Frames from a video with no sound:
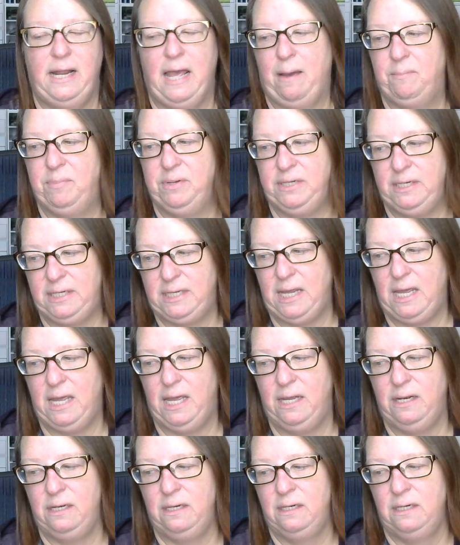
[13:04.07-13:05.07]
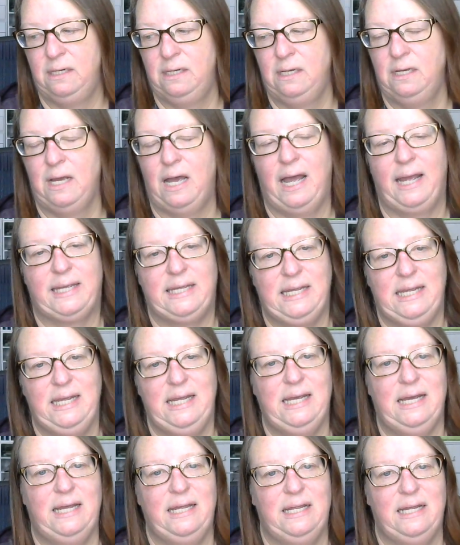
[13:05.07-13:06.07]
happened again. I
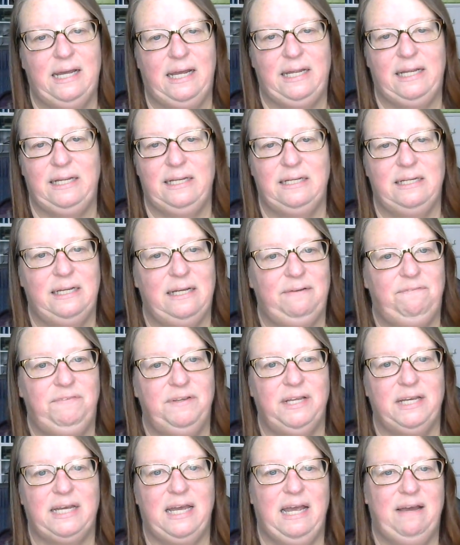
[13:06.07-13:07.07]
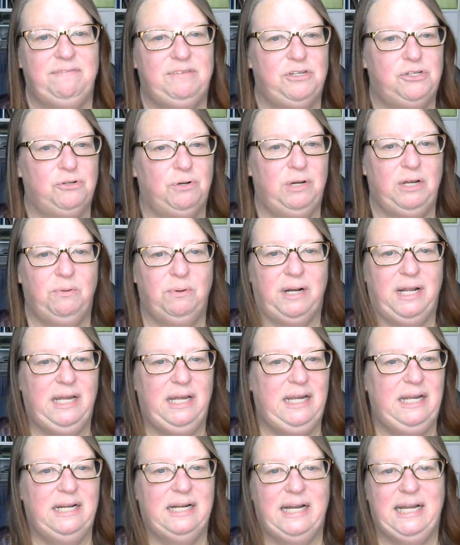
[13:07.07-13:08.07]
feel like I have to drink when I
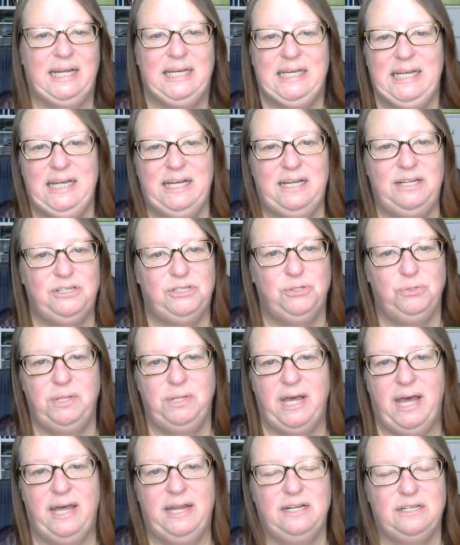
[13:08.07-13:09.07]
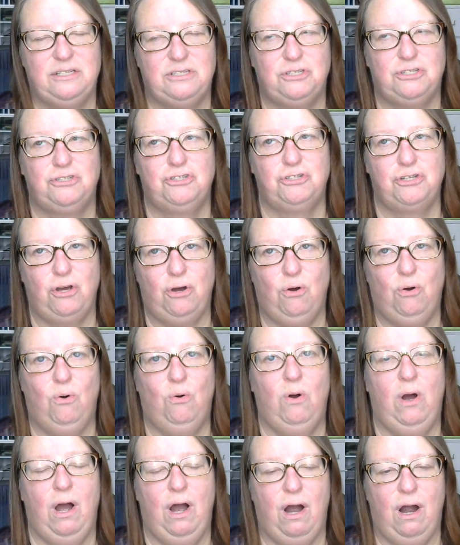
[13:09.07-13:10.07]
eat, and I can't do that, and it's
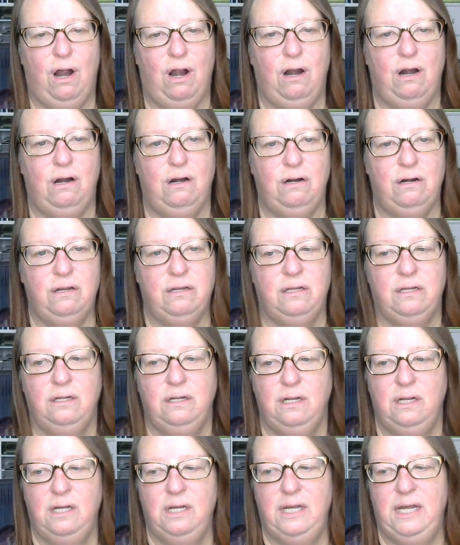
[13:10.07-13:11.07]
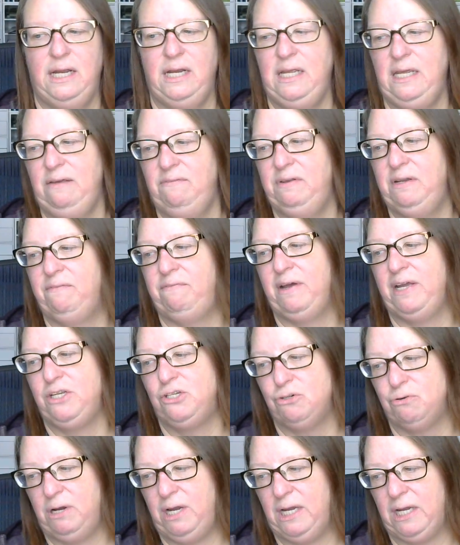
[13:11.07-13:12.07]
so hard. And even if I
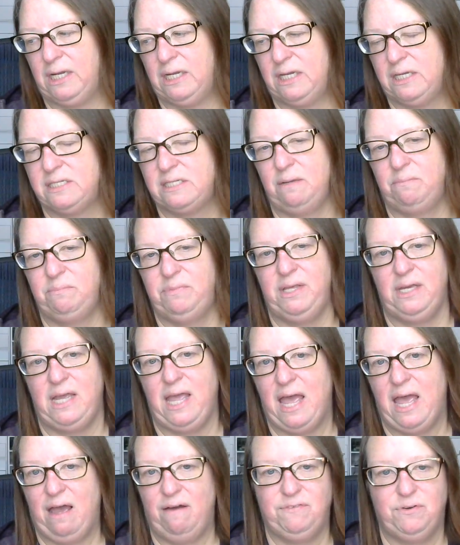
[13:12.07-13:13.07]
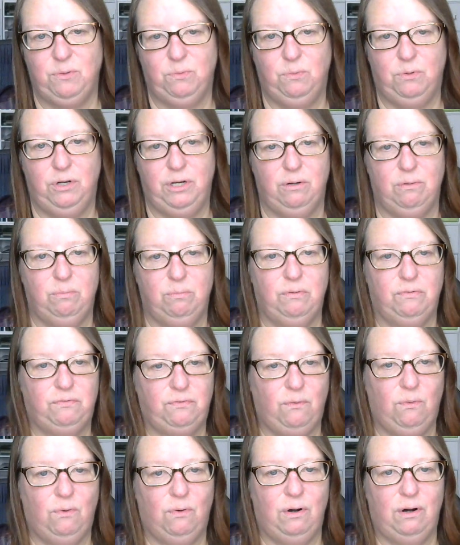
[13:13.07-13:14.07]
drink something afterward or
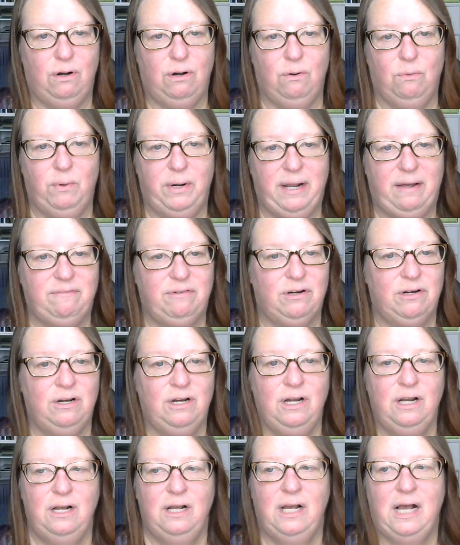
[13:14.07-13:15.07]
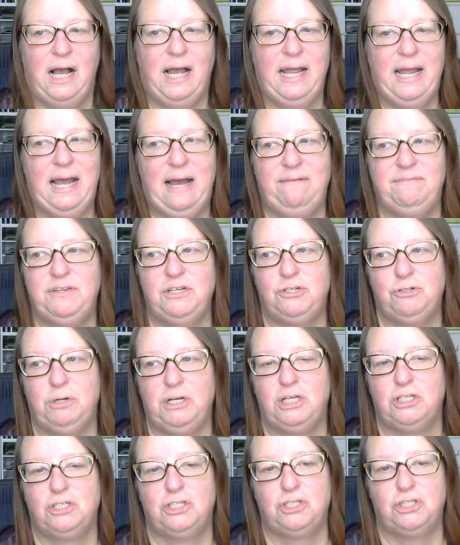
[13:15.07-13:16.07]
before or whatever, I have to
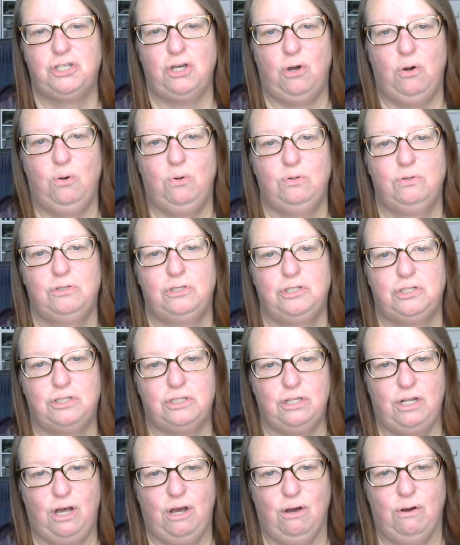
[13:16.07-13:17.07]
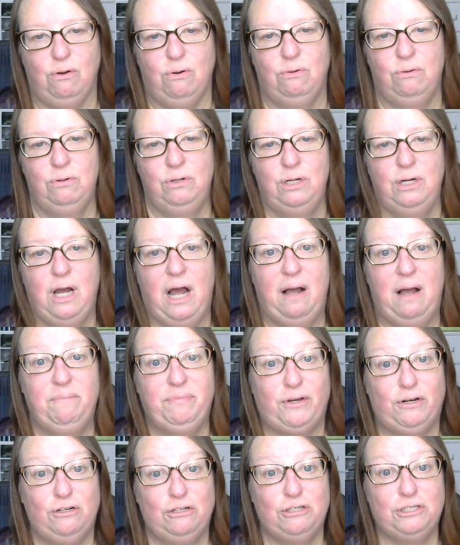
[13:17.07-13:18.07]
drink so slow. I'm
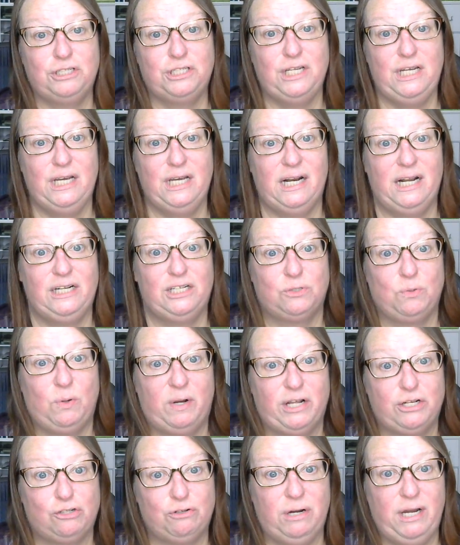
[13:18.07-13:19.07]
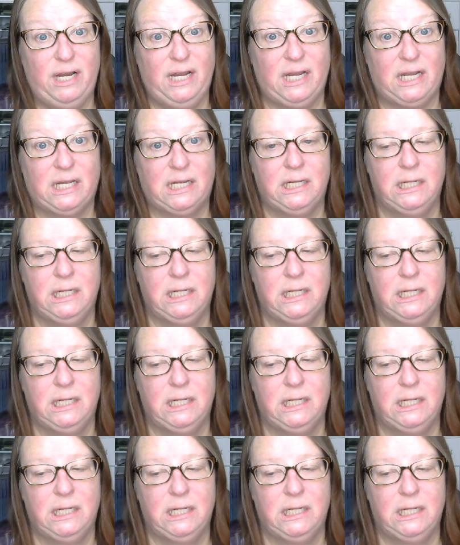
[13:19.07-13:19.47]
thirsty and I just want to drink.